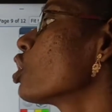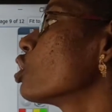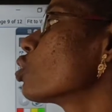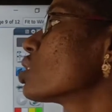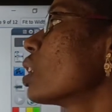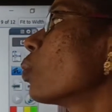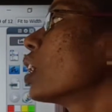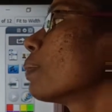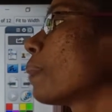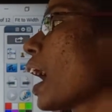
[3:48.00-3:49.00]
use the
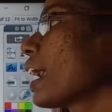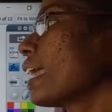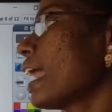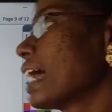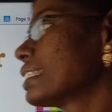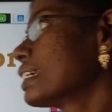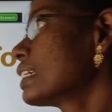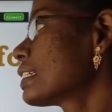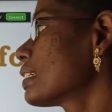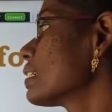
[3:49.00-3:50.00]
word Payal as
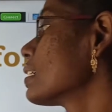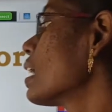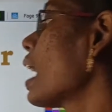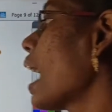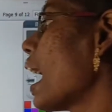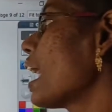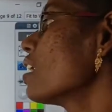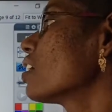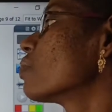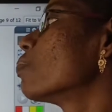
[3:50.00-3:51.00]
it,
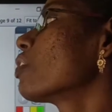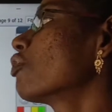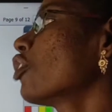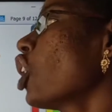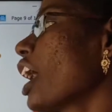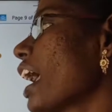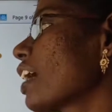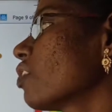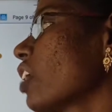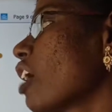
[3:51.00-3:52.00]
and before
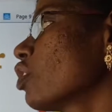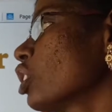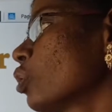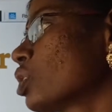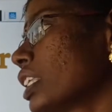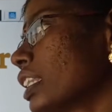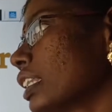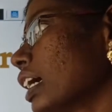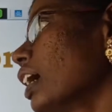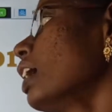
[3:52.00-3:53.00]
egg we have to use the